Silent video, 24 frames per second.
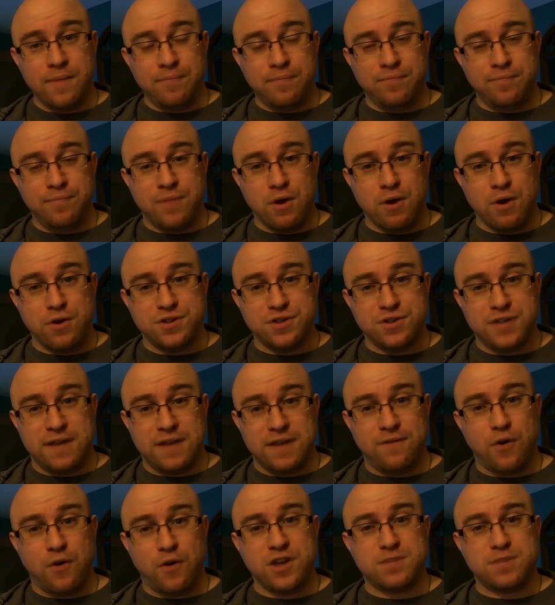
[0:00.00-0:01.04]
there is a
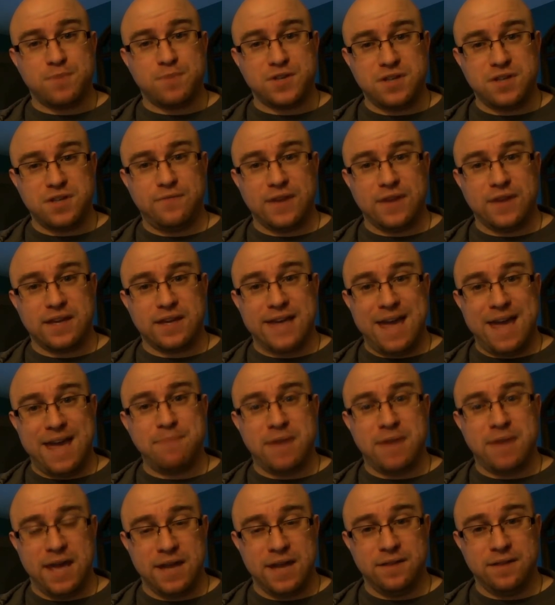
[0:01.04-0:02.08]
very specific game
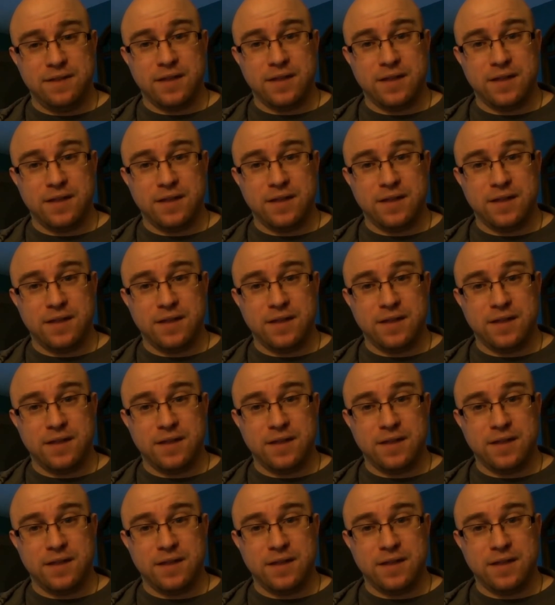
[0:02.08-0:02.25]
hint